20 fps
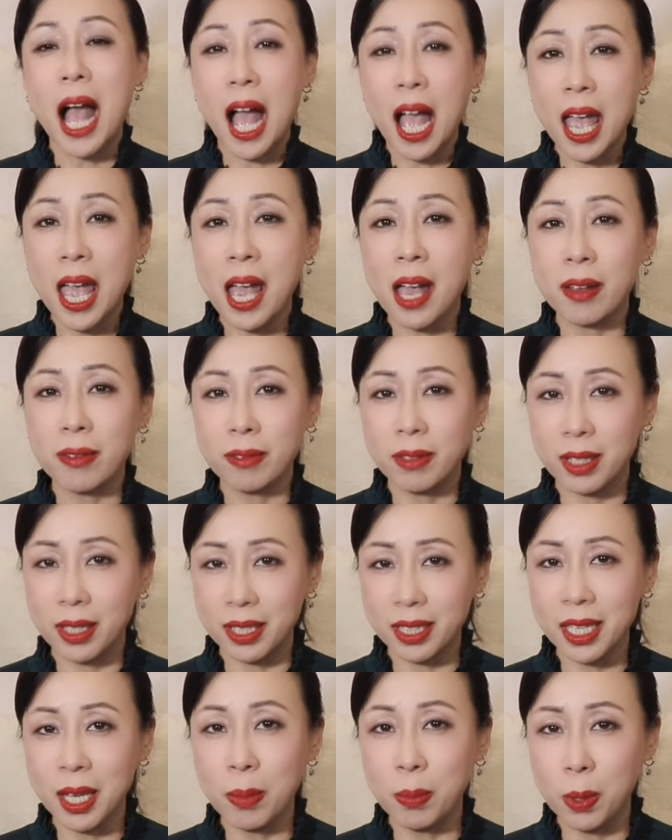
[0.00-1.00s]
I have
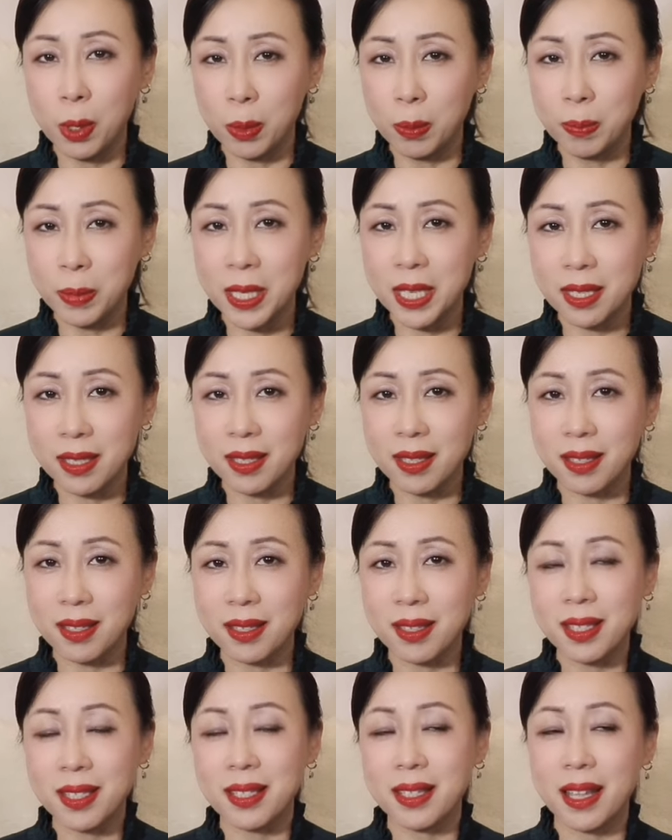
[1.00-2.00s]
a couple
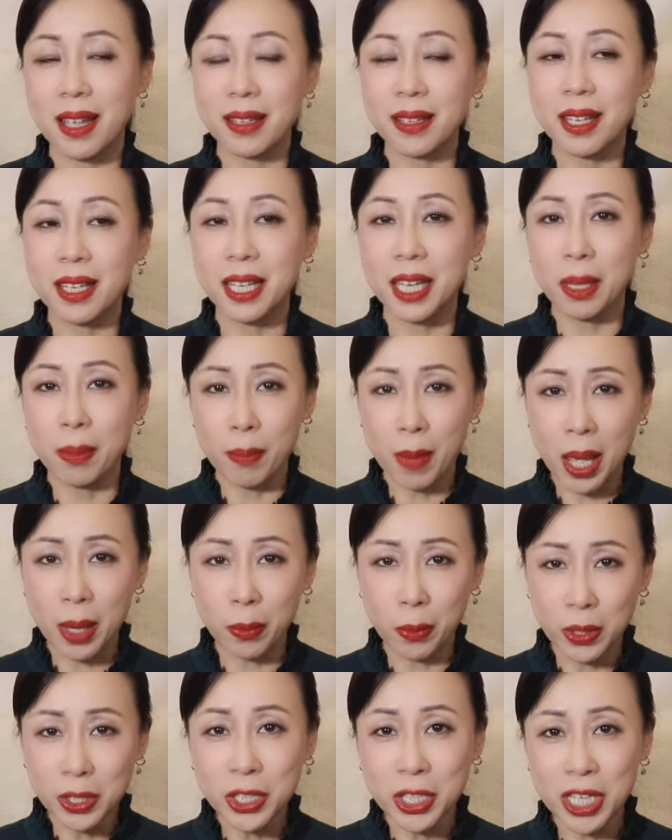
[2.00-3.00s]
pieces that are in
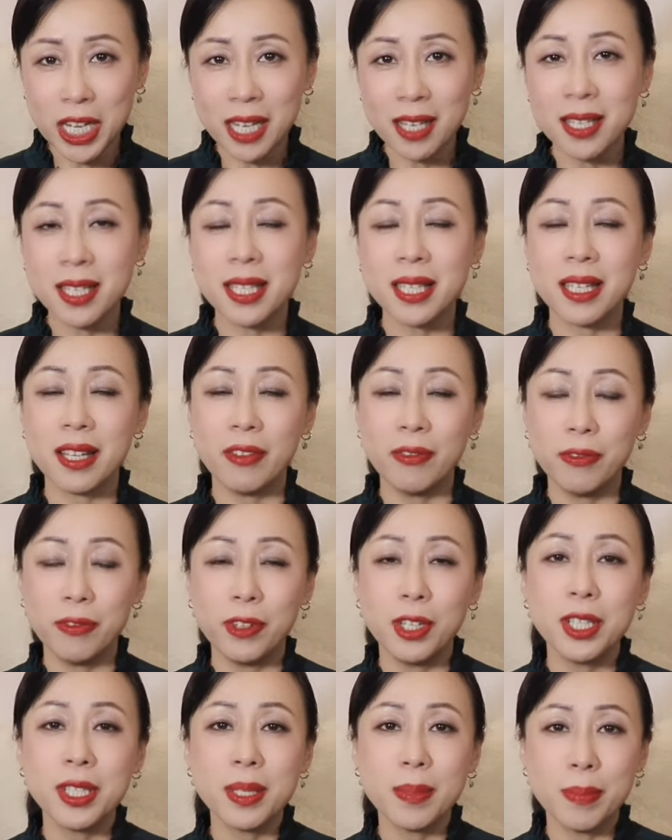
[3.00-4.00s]
my wish list. The
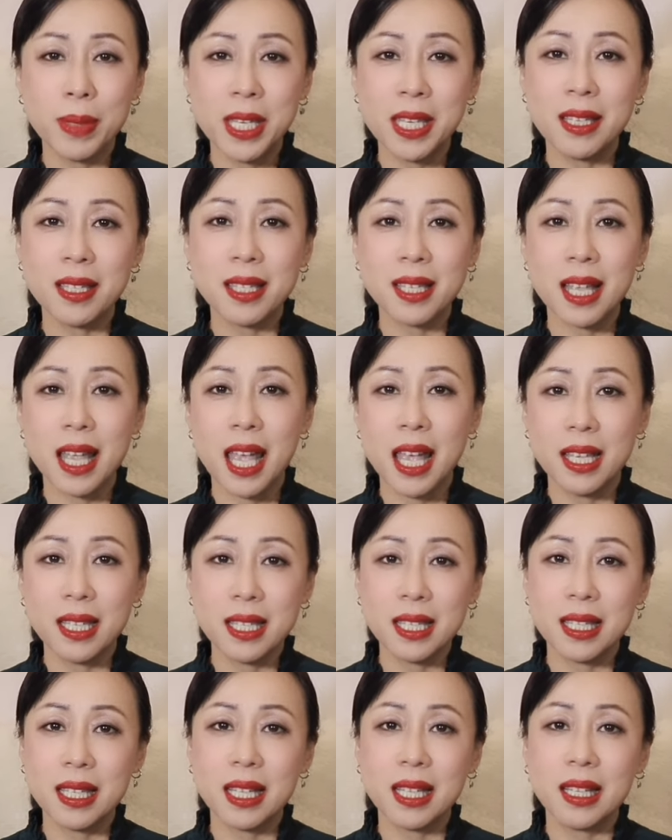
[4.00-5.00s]
first piece
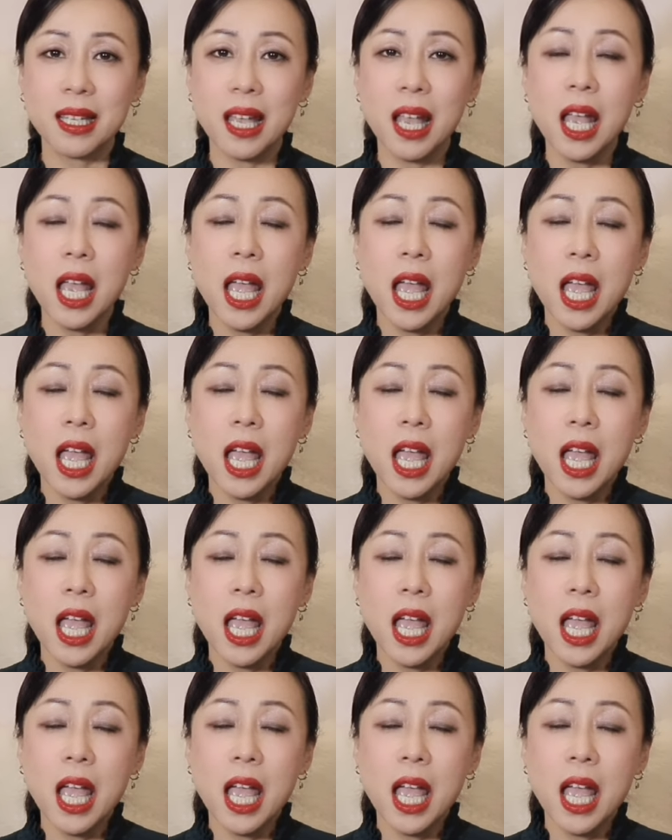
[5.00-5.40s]
is the